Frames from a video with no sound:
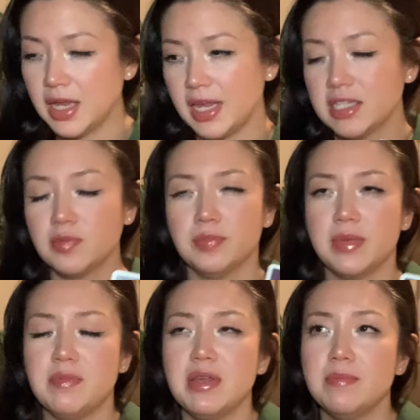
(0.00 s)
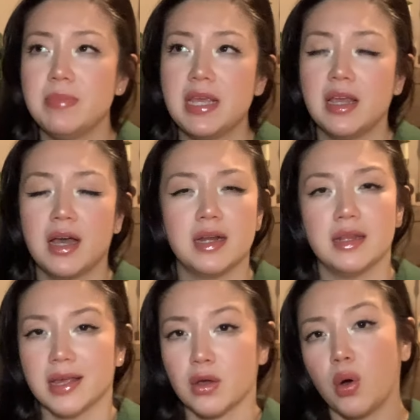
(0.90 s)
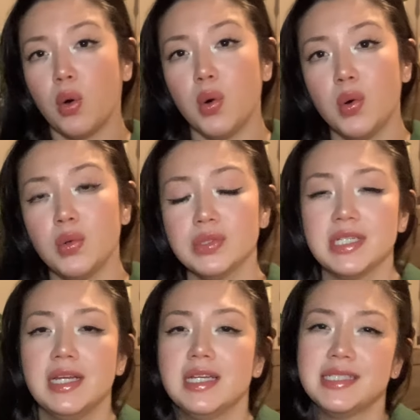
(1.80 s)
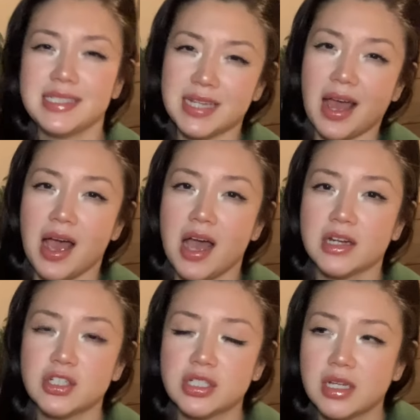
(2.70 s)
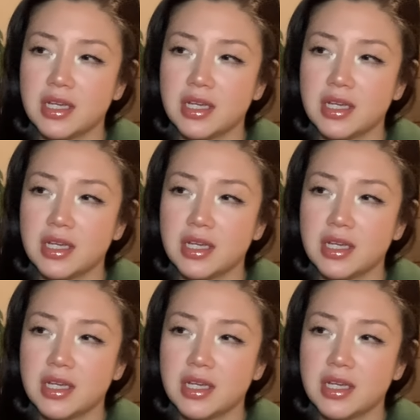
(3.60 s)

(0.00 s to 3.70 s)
is maybe being kind of like cold, detached,